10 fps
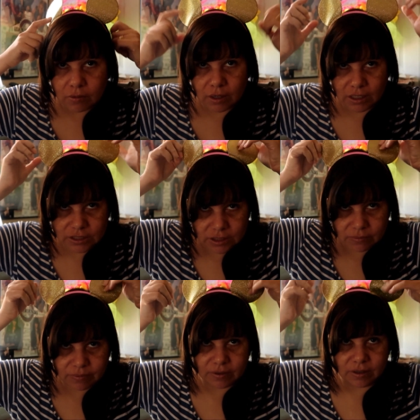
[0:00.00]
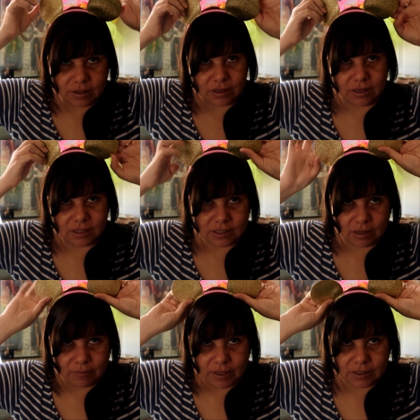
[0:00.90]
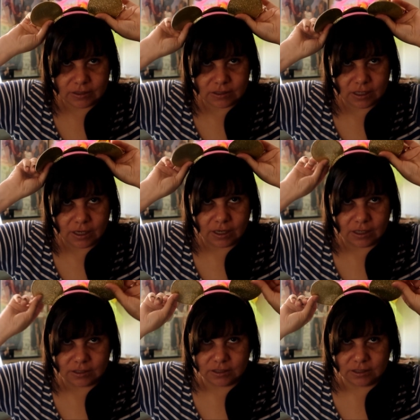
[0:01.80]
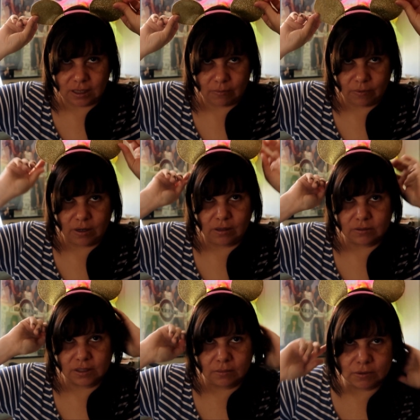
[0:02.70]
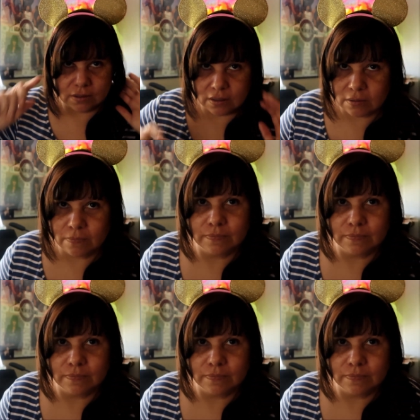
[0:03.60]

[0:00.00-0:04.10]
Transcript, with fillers: When I ship these headbands, I can slap one of those labels on.